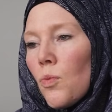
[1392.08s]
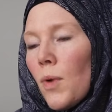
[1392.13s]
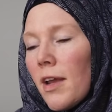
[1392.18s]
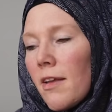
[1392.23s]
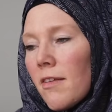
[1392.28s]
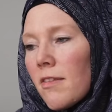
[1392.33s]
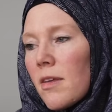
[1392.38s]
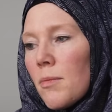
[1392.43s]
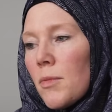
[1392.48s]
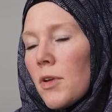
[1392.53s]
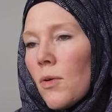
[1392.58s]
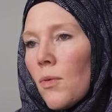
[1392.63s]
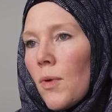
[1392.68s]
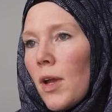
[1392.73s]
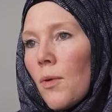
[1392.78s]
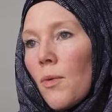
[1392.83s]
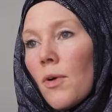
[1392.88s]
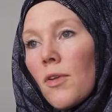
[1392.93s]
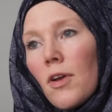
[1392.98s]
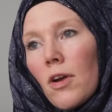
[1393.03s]
raise them in a
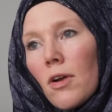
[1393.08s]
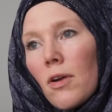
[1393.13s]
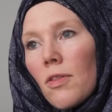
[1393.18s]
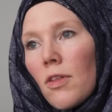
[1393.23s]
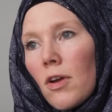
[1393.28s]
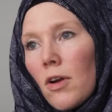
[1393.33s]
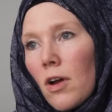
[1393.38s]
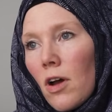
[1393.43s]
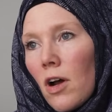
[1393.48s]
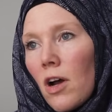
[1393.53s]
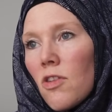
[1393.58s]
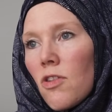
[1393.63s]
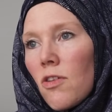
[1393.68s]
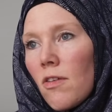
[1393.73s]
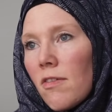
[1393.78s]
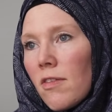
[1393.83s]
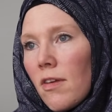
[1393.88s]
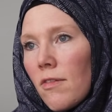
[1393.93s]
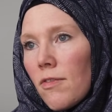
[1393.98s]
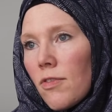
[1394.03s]
way where they're
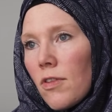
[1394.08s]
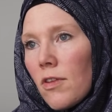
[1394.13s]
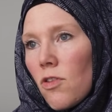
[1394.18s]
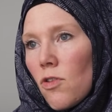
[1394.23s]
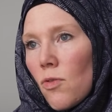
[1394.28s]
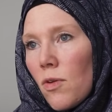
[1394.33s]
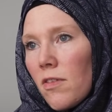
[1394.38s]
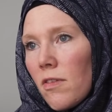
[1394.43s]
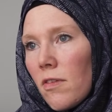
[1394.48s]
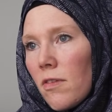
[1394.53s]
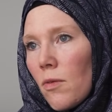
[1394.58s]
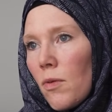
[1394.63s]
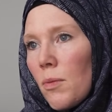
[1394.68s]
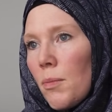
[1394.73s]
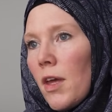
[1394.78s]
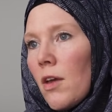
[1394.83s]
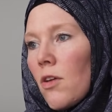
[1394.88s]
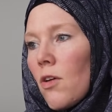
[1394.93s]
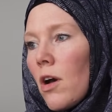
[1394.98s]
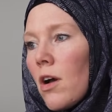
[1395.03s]
conscious of the choices that we
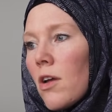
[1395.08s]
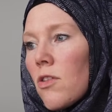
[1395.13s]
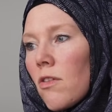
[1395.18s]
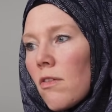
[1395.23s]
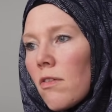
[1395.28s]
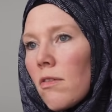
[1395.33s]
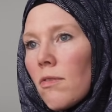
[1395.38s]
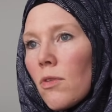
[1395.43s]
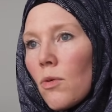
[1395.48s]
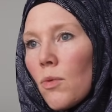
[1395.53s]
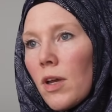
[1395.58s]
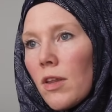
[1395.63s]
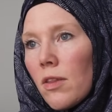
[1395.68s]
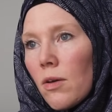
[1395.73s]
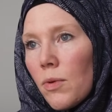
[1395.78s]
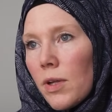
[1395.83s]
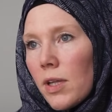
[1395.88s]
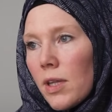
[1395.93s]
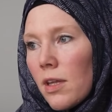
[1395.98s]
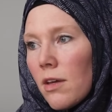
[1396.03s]
make, conscious of the way
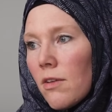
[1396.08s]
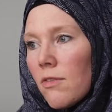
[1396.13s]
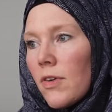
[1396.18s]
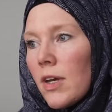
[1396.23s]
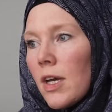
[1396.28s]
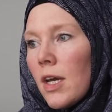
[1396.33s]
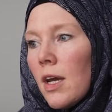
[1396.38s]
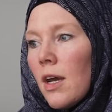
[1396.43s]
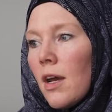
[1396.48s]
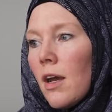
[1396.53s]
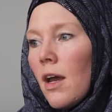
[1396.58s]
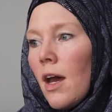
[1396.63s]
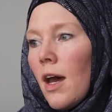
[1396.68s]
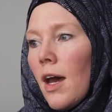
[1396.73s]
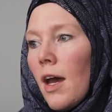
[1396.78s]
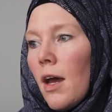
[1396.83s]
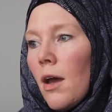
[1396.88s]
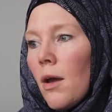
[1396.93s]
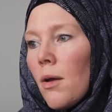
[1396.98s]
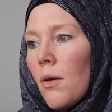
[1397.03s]
that we live,
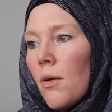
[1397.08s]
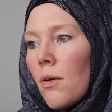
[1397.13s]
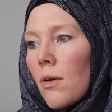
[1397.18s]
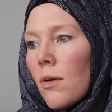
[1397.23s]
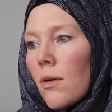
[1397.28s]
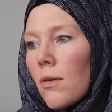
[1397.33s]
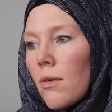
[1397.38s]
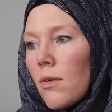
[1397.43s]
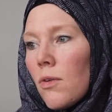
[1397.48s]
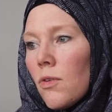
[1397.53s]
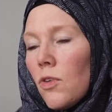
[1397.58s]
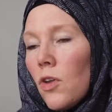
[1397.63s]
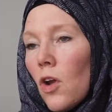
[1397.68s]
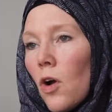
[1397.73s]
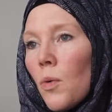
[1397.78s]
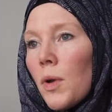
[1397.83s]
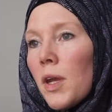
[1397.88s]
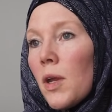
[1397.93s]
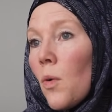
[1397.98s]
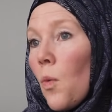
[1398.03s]

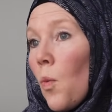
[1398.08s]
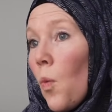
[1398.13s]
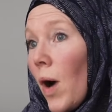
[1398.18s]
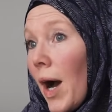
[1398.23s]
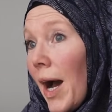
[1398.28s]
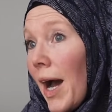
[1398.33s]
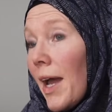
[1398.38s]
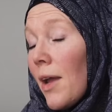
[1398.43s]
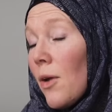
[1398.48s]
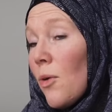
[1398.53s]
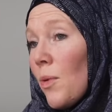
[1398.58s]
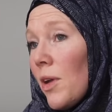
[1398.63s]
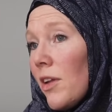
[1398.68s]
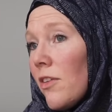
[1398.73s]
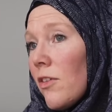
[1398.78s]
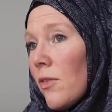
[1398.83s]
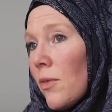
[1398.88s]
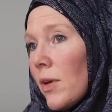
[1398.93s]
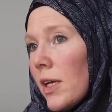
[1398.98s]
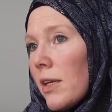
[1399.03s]
knowing why we
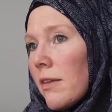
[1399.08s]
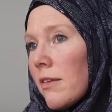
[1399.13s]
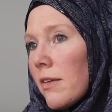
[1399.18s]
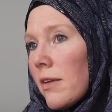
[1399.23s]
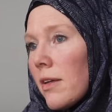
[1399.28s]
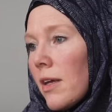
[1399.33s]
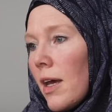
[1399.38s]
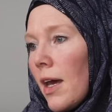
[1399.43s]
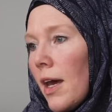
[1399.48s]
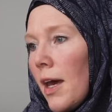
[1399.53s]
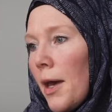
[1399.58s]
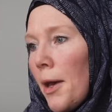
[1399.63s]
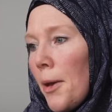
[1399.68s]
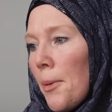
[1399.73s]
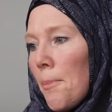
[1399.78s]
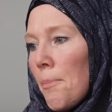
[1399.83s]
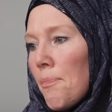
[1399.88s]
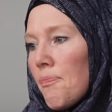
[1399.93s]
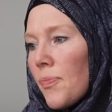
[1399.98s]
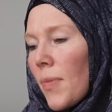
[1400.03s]
do it.
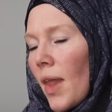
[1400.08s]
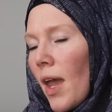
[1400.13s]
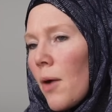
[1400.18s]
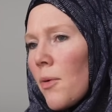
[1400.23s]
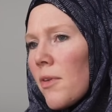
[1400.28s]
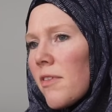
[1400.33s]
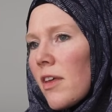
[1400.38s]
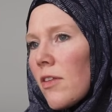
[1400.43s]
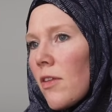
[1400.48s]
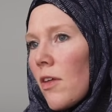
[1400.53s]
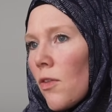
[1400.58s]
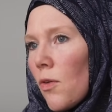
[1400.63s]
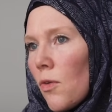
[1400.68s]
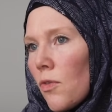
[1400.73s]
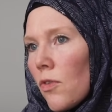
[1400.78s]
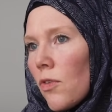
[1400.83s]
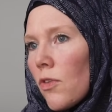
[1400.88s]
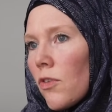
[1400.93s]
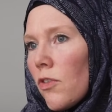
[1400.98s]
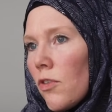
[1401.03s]
I would say that
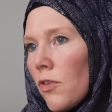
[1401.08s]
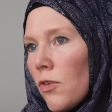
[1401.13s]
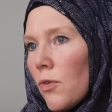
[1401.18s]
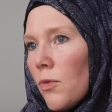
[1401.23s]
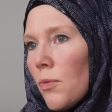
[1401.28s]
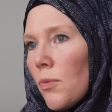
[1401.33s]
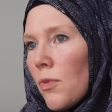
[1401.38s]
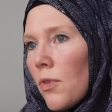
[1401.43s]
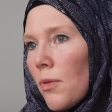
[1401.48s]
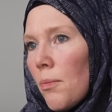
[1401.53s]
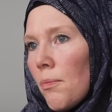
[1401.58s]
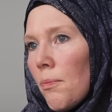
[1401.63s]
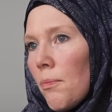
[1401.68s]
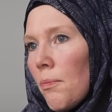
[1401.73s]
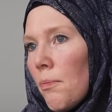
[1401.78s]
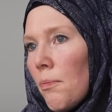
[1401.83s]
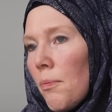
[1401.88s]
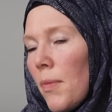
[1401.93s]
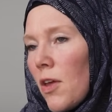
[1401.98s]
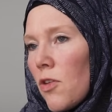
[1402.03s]
those are the two
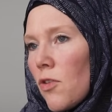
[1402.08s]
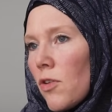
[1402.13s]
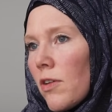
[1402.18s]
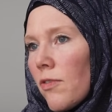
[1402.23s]
major